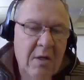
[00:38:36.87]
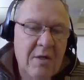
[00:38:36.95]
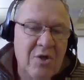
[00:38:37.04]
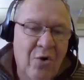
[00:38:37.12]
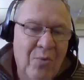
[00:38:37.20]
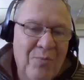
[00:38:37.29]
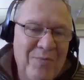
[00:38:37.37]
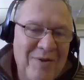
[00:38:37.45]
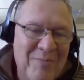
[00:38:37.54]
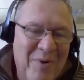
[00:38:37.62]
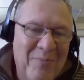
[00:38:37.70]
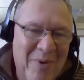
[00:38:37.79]
So,
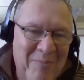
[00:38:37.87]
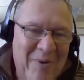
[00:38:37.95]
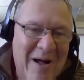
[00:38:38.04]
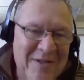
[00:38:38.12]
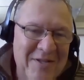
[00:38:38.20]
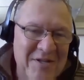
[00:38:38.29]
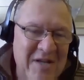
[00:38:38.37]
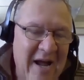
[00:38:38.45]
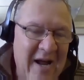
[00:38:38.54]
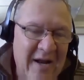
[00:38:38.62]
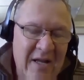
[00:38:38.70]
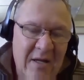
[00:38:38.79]
but Bob met this
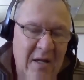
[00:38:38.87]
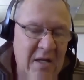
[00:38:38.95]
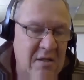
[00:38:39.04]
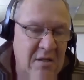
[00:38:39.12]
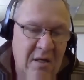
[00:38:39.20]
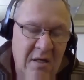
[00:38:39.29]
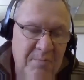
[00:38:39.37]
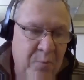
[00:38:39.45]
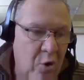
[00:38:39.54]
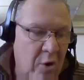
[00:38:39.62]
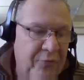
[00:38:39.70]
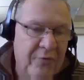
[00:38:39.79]
guy, and he's
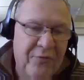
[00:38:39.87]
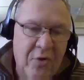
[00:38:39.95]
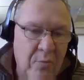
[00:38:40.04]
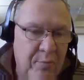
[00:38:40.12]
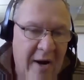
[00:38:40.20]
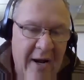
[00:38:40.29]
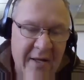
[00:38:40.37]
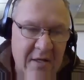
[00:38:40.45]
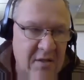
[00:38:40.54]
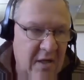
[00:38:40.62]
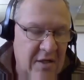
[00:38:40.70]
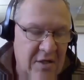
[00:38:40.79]
perfect for you, Brad.
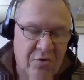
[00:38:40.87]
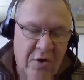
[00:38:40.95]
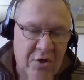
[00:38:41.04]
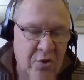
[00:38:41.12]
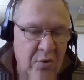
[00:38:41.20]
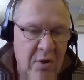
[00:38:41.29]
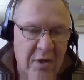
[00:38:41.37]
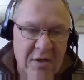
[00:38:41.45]
He's like a straight shooter.